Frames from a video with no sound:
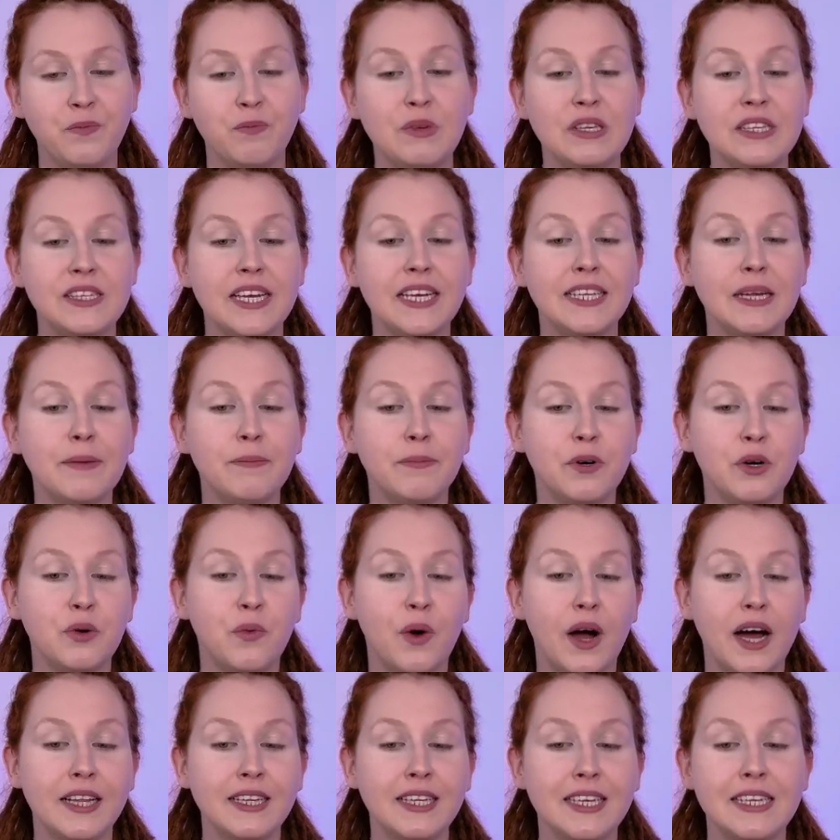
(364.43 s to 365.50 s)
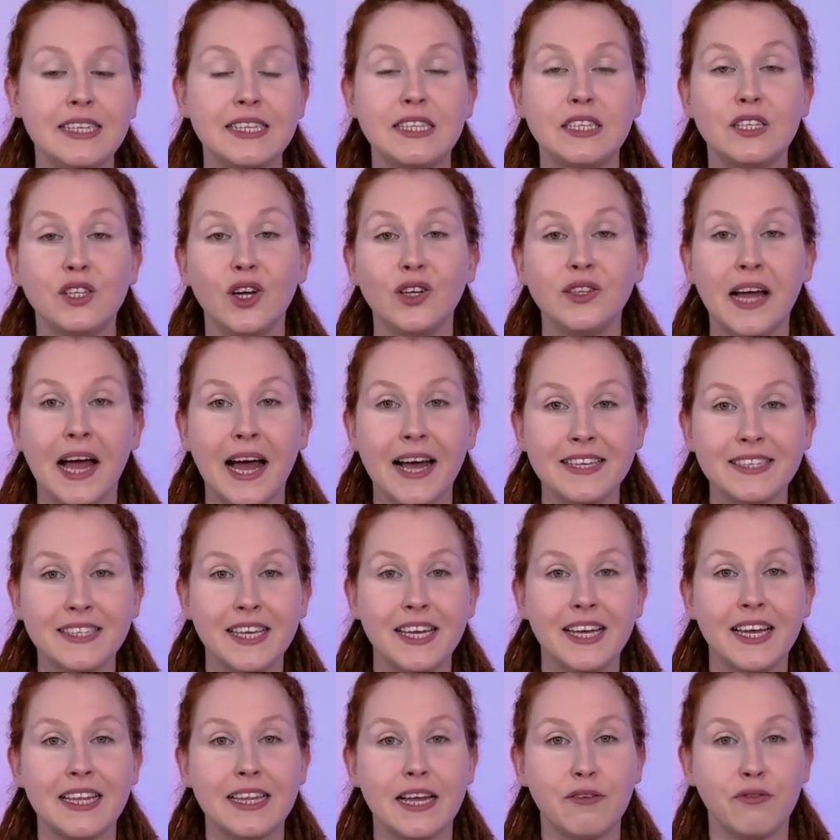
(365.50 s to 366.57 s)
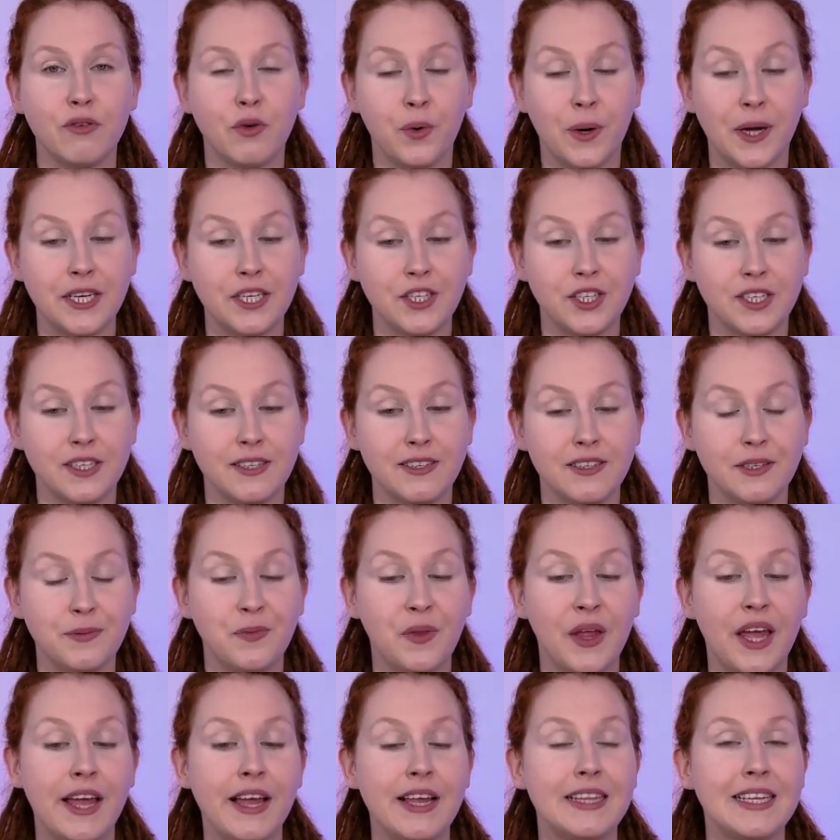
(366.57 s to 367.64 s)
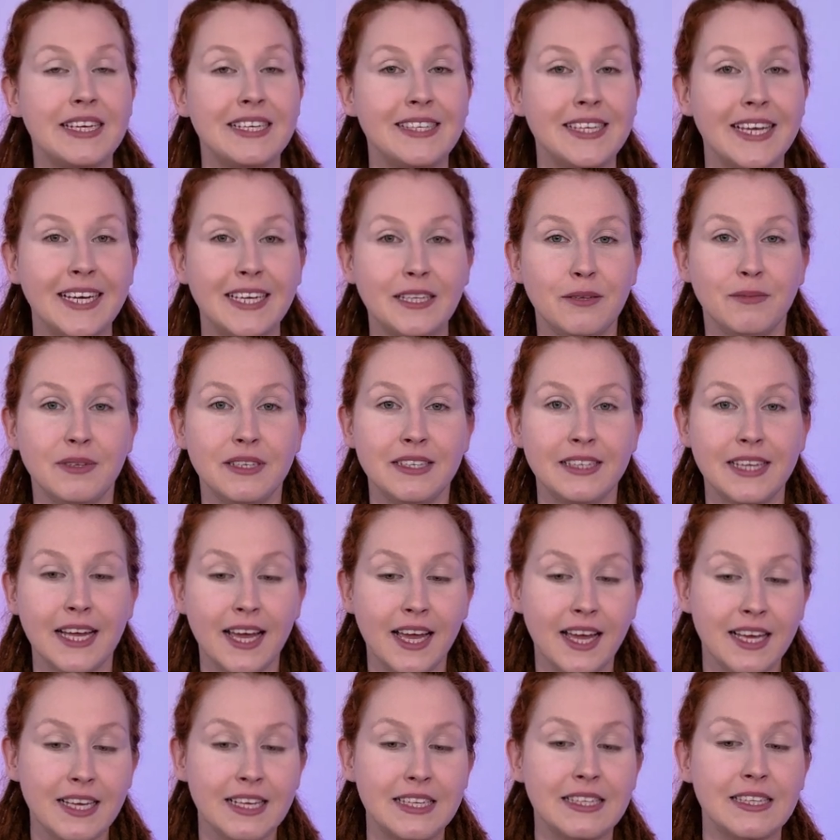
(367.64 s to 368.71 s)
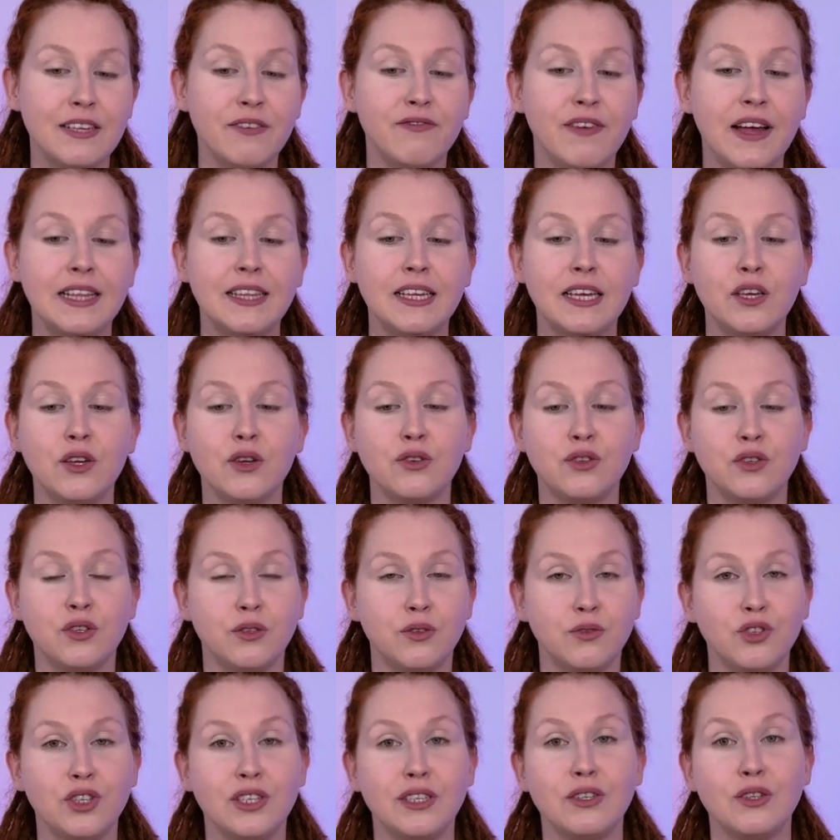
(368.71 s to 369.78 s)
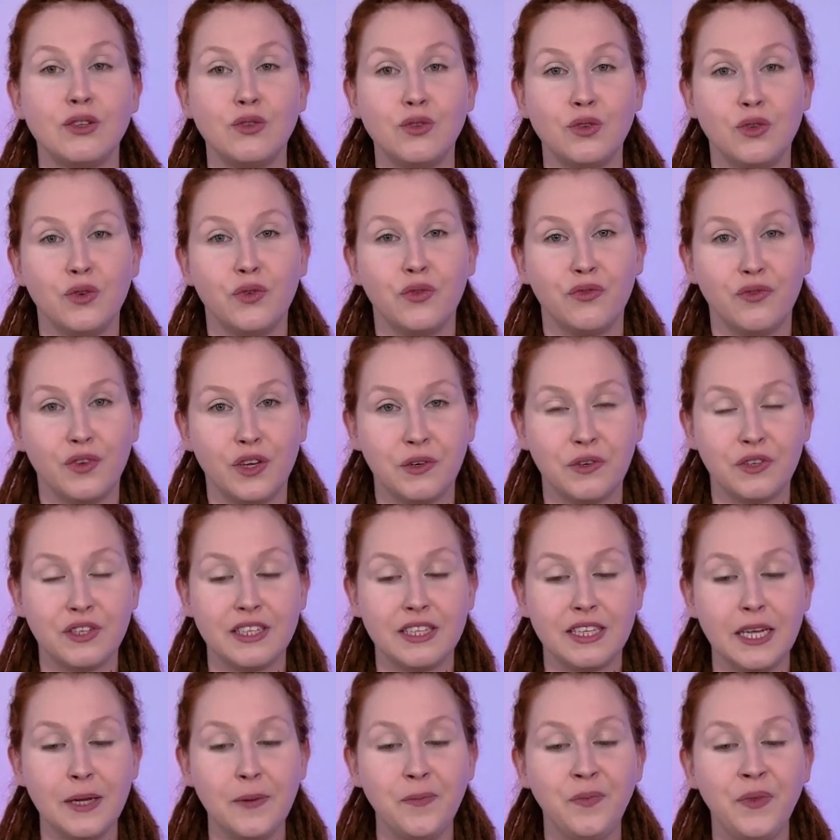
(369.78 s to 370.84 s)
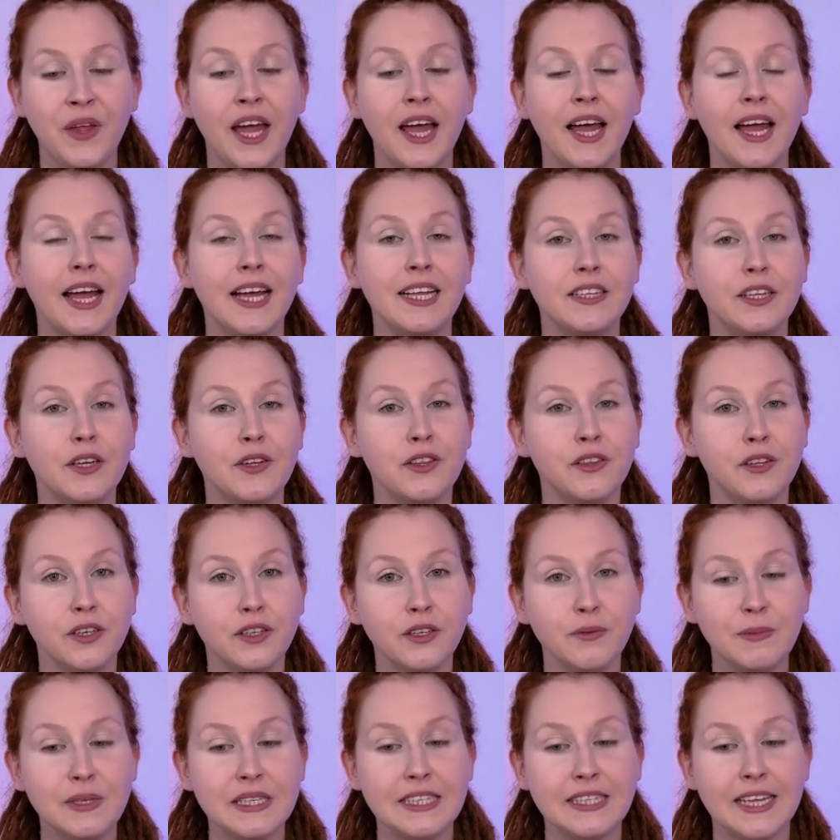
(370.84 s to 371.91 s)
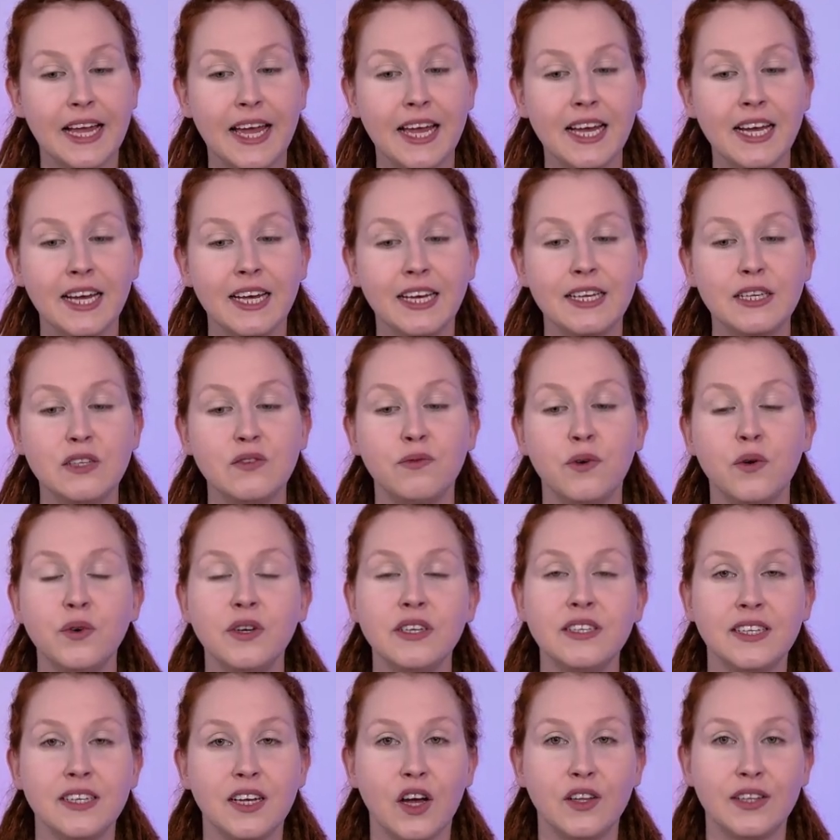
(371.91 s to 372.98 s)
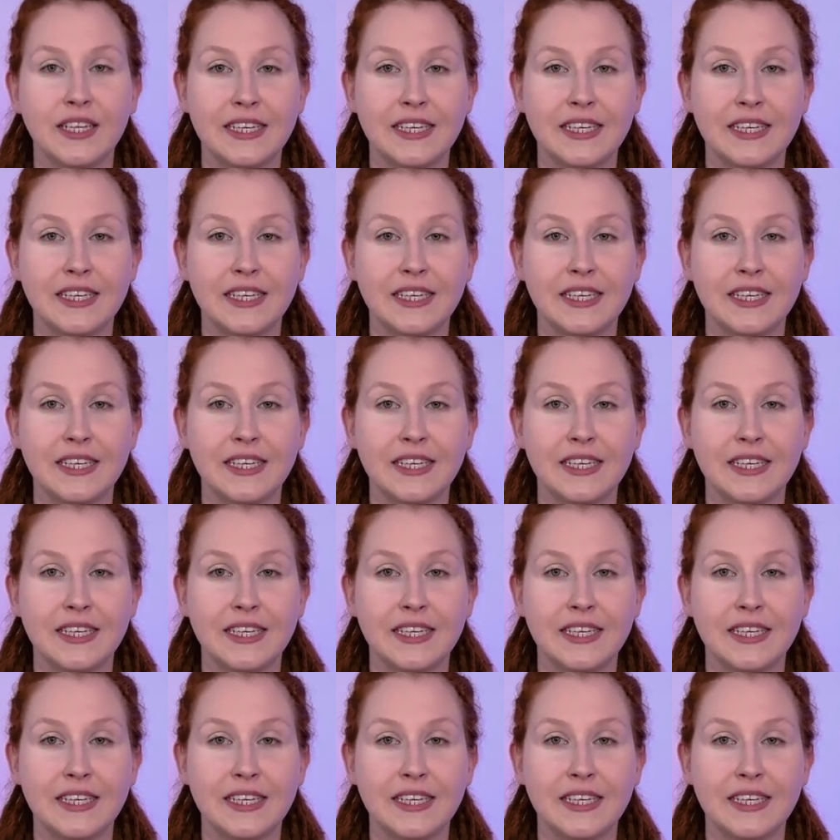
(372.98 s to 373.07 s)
Mistake number one is not asking enough questions. The second mistake is defending your solutions too fiercely. And the third mistake is focusing on